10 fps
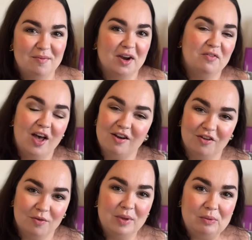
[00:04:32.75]
And I've heard
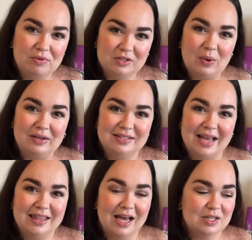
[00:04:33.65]
other people as well
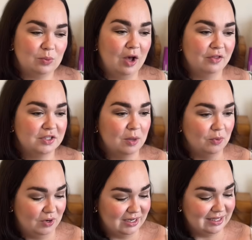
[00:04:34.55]
say that as well, that
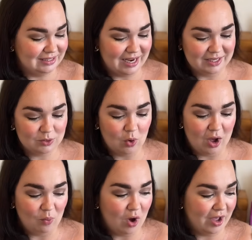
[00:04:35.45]
double knitting takes quite
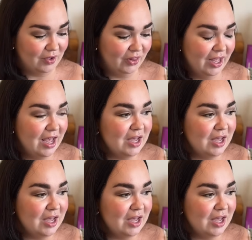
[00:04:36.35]
a while.